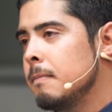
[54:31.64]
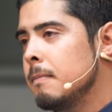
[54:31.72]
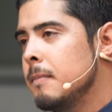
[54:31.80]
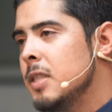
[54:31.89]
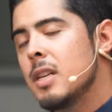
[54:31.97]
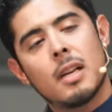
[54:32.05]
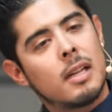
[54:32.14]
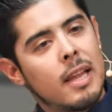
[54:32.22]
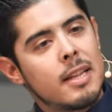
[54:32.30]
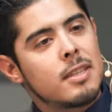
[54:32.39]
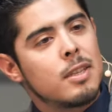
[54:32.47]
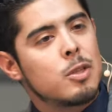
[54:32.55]
He's going to
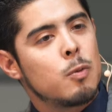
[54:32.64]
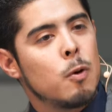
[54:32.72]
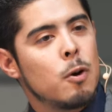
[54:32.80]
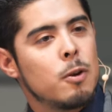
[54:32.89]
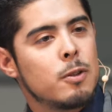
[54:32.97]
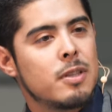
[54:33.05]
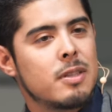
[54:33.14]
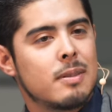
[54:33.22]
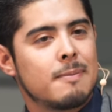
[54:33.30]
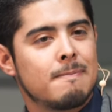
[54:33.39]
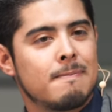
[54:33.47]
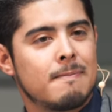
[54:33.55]
cleanse this world.
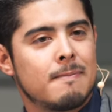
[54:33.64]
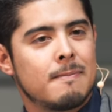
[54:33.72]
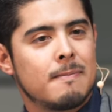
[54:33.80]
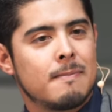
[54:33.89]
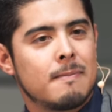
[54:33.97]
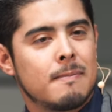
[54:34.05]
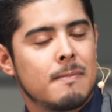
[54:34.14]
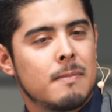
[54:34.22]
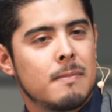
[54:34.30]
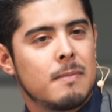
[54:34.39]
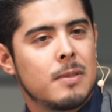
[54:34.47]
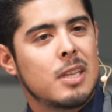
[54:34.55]

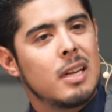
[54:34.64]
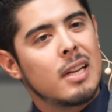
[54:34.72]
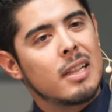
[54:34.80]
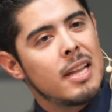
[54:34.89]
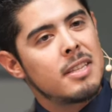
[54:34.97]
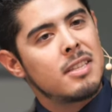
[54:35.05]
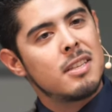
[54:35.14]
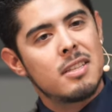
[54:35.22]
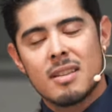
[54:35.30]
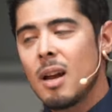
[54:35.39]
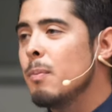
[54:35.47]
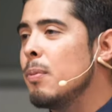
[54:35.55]
He's going to cleanse this
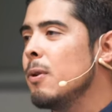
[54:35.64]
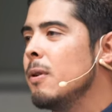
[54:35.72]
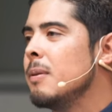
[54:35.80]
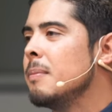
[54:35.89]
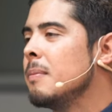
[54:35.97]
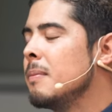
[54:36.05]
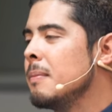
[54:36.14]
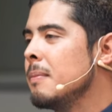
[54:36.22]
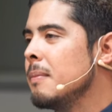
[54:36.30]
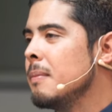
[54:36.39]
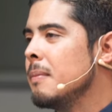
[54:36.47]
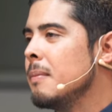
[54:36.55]
temple.
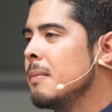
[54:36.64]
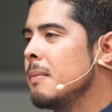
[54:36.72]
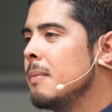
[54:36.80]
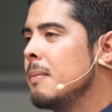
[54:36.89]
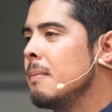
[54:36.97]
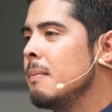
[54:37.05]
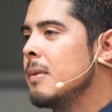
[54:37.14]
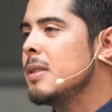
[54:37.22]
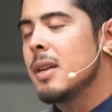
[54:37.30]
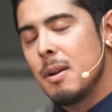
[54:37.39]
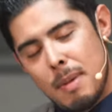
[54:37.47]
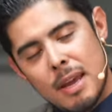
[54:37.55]
He's
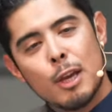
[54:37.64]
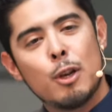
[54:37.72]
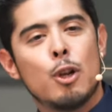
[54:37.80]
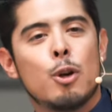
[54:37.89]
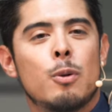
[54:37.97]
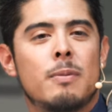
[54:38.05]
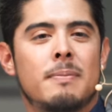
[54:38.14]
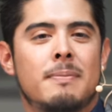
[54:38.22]
going to make it new.